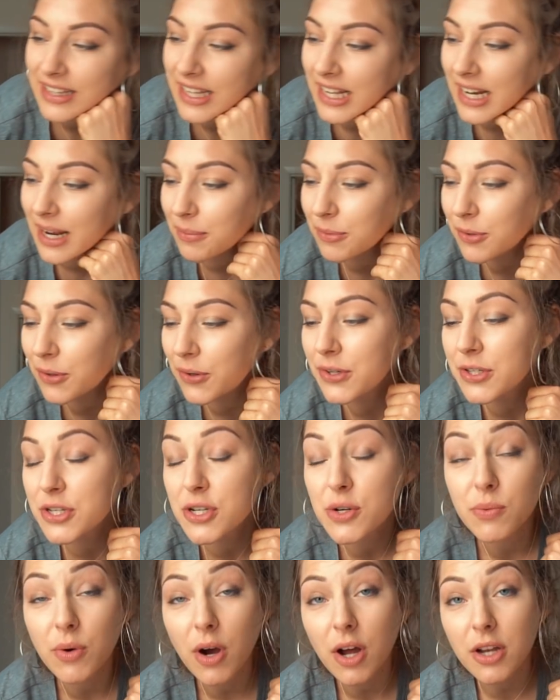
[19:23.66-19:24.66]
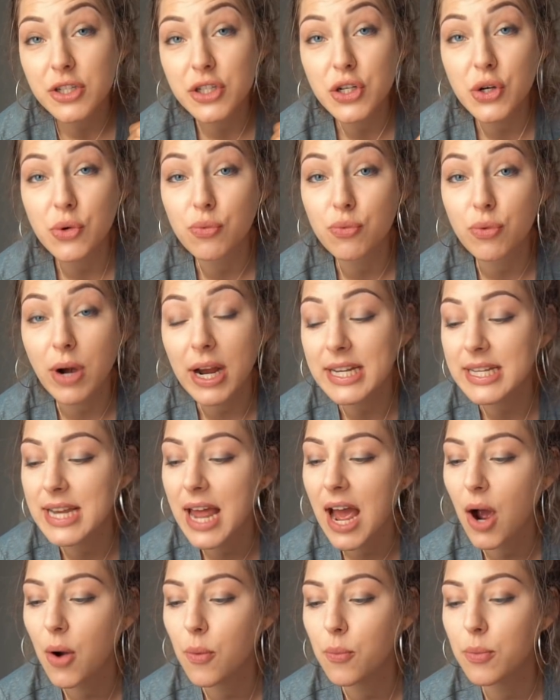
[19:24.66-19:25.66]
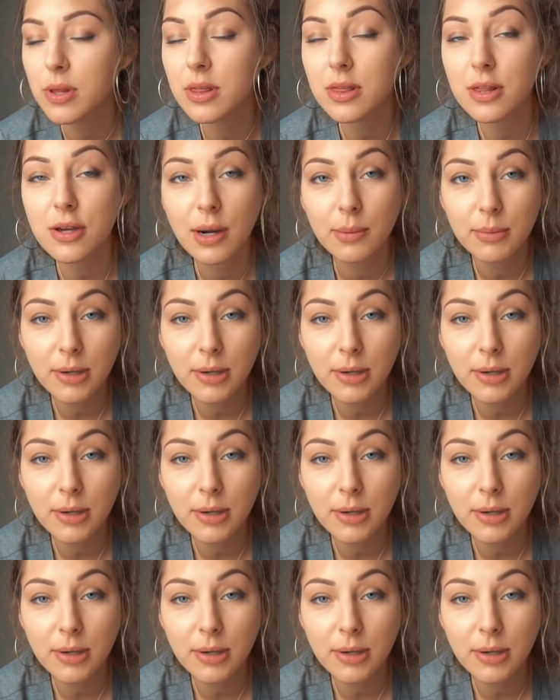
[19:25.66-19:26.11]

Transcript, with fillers: that I'm going to watch right now with you.